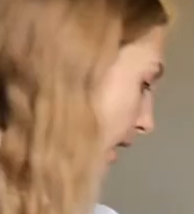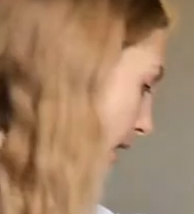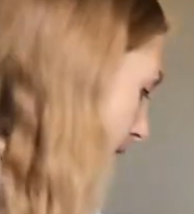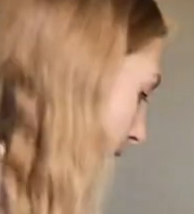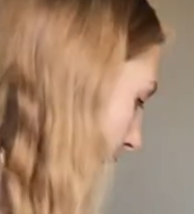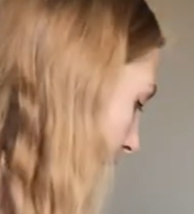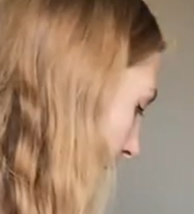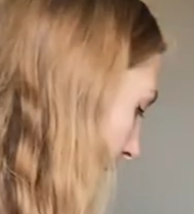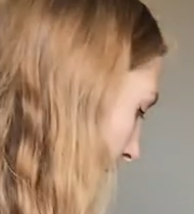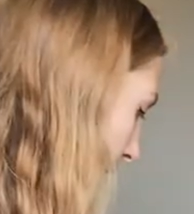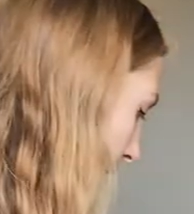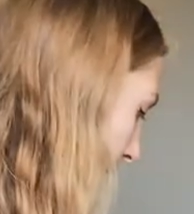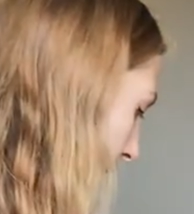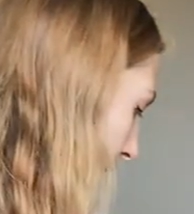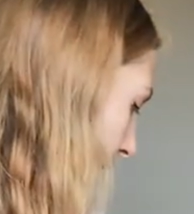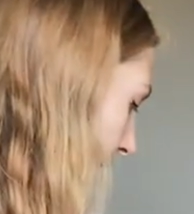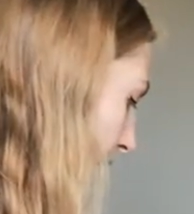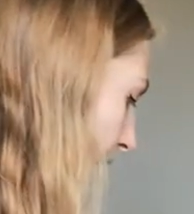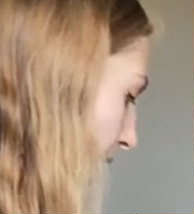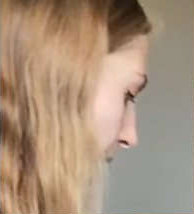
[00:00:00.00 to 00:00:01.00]
Then I
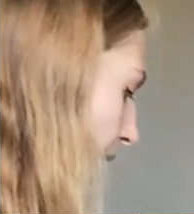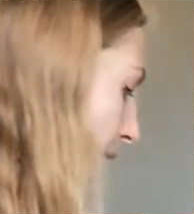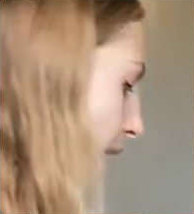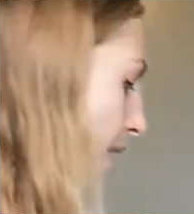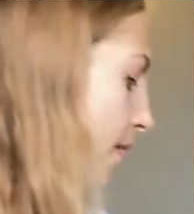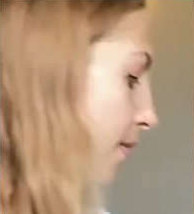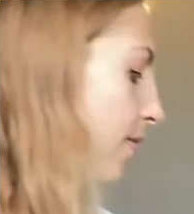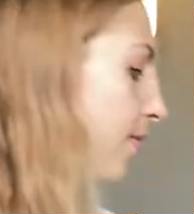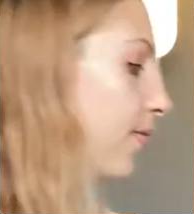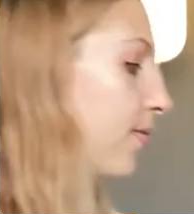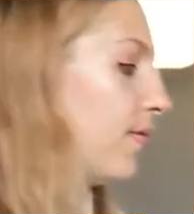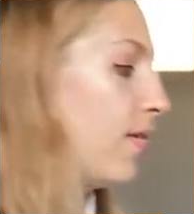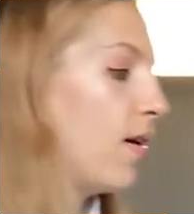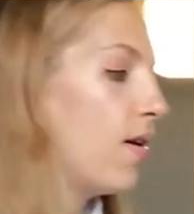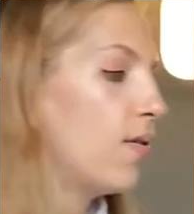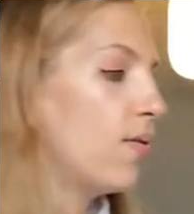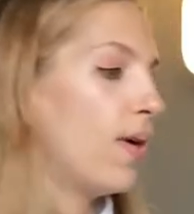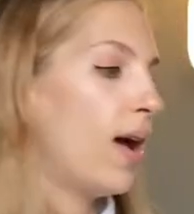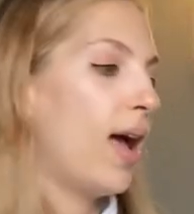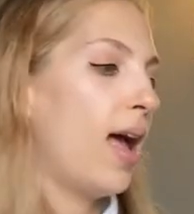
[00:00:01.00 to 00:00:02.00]
have
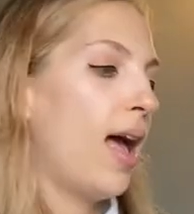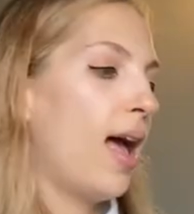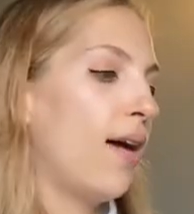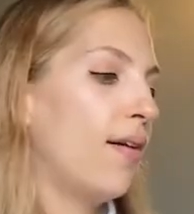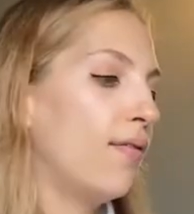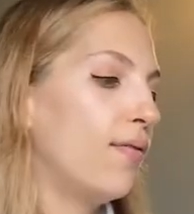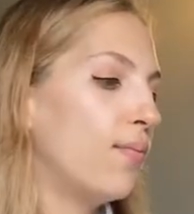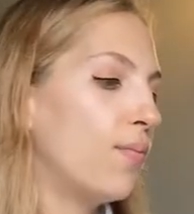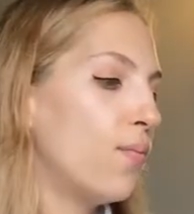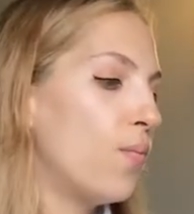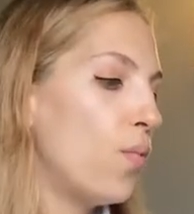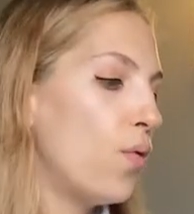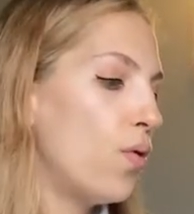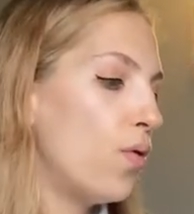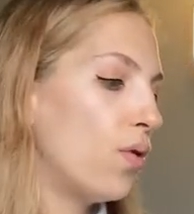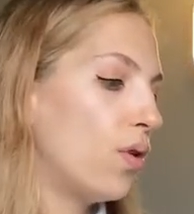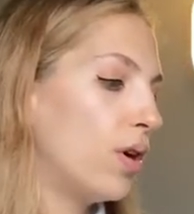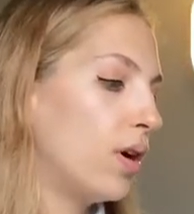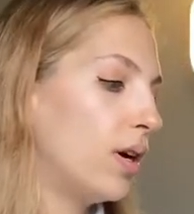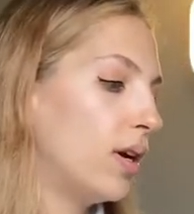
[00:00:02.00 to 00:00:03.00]

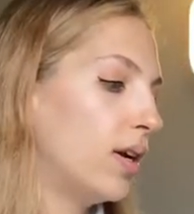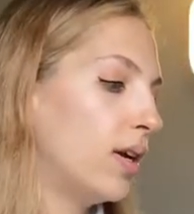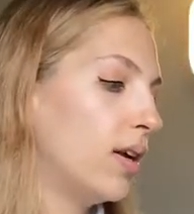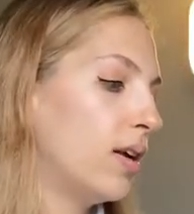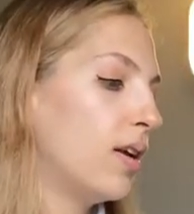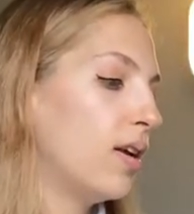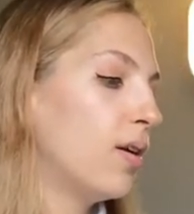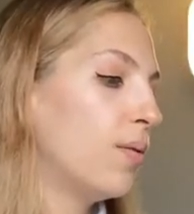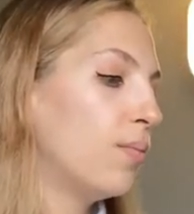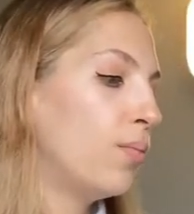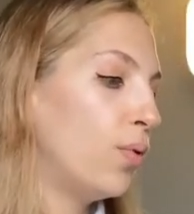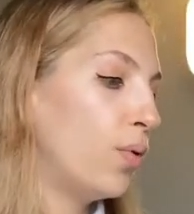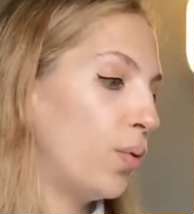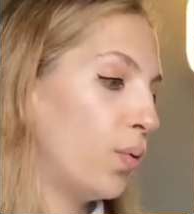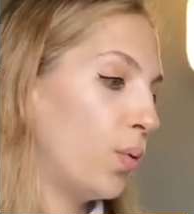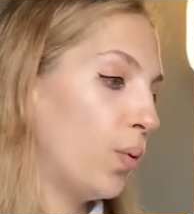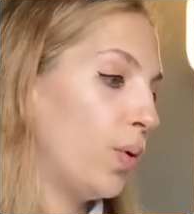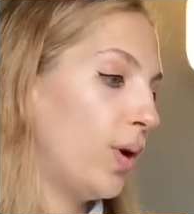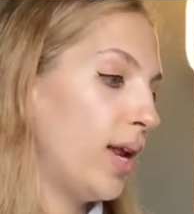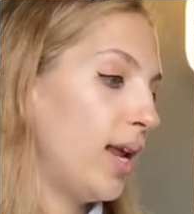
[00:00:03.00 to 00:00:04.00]
more
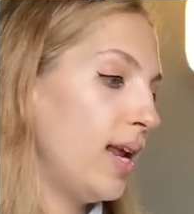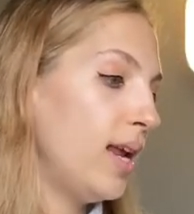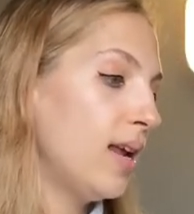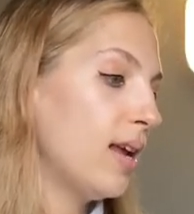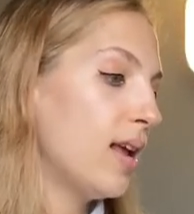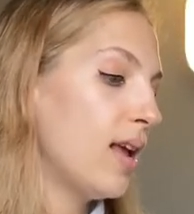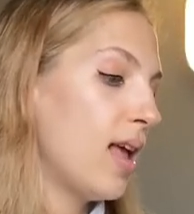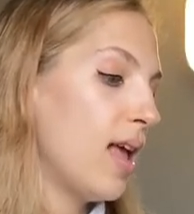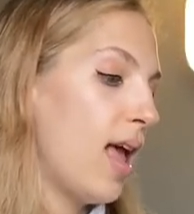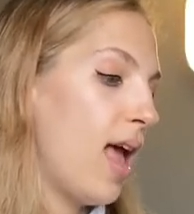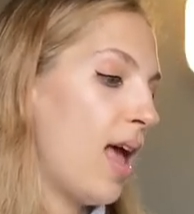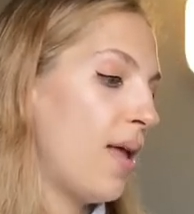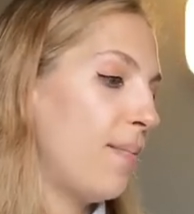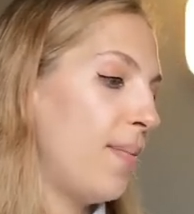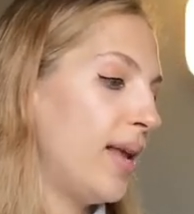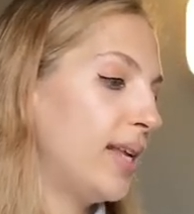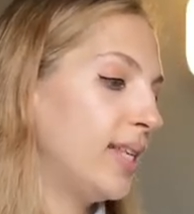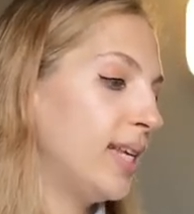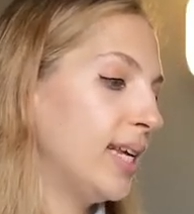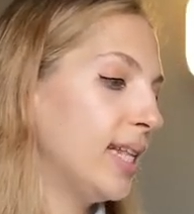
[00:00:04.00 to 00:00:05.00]
bulguri, and
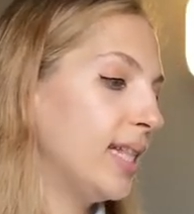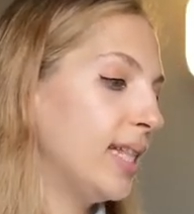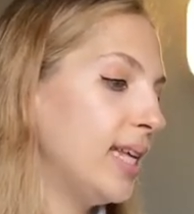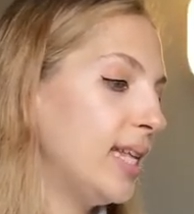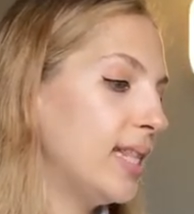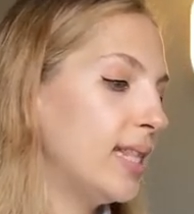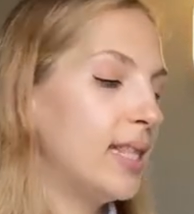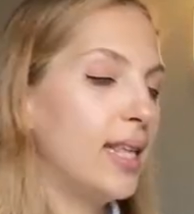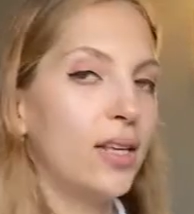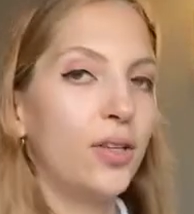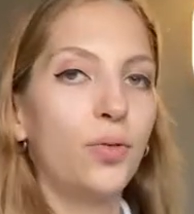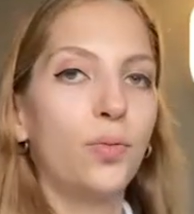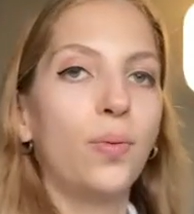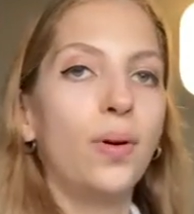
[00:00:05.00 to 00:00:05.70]
basically this